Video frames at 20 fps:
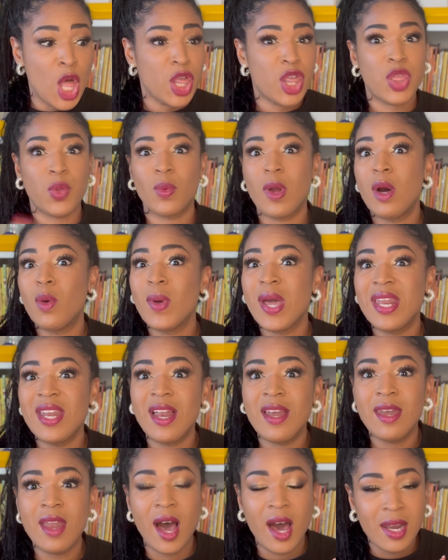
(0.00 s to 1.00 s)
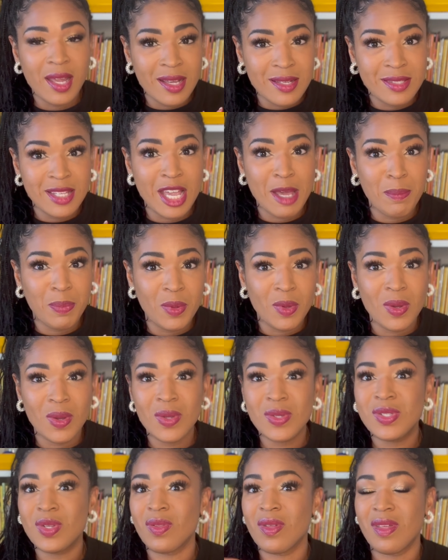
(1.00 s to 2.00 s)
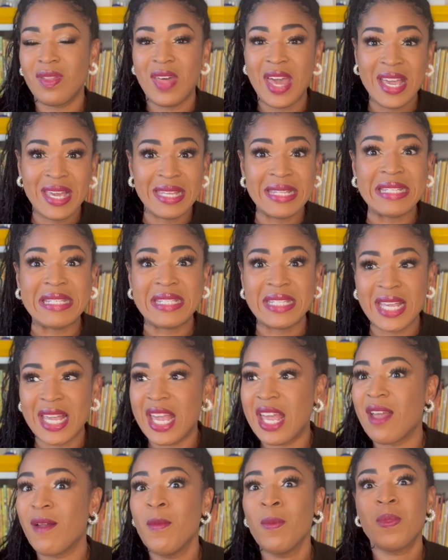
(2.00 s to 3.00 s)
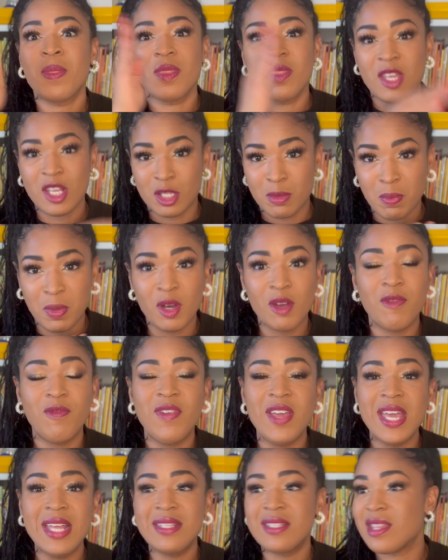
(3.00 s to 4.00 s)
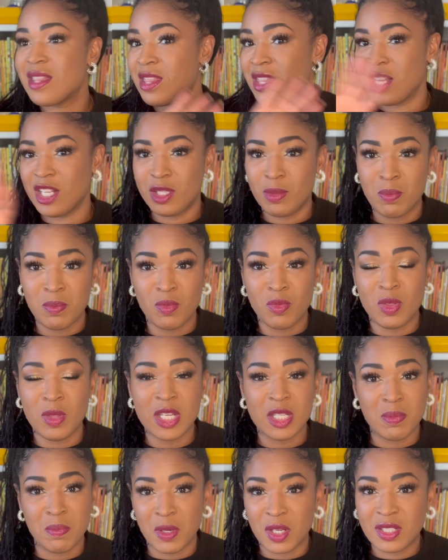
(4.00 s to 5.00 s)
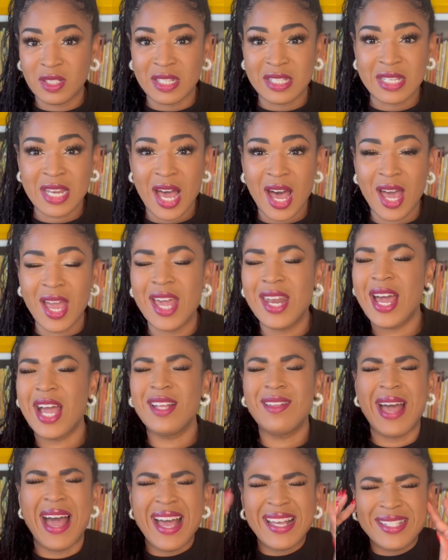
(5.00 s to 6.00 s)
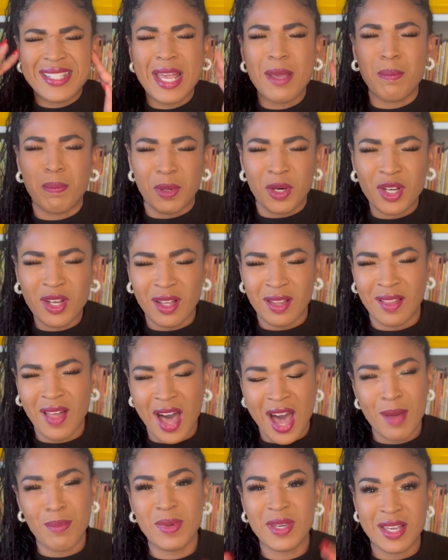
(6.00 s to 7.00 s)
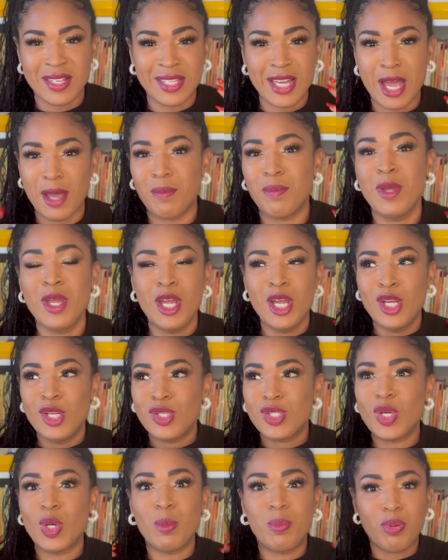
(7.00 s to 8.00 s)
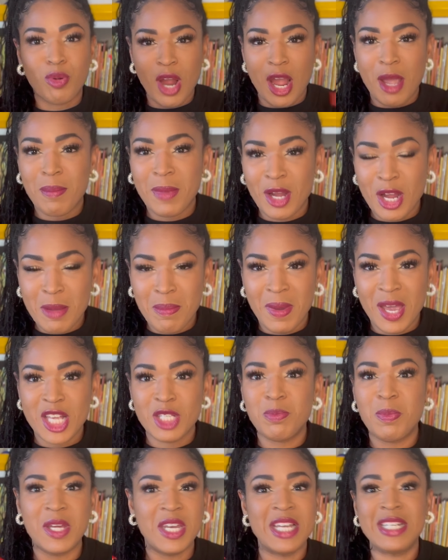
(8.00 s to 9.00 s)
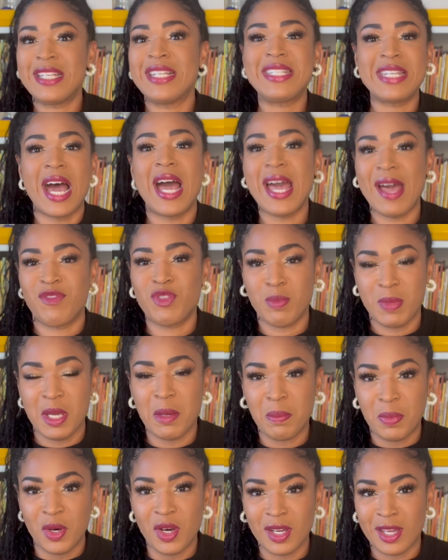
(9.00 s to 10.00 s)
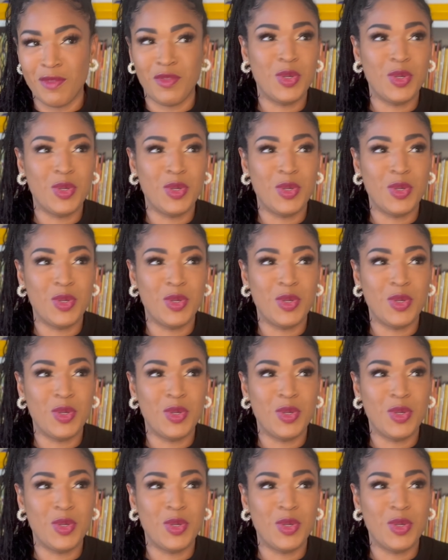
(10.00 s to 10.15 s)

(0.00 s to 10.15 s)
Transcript: throw in a non-example so that they can see this book fits, this this book does not. And I, I say book a lot because I'm so primary based, but it does not have to be a book. If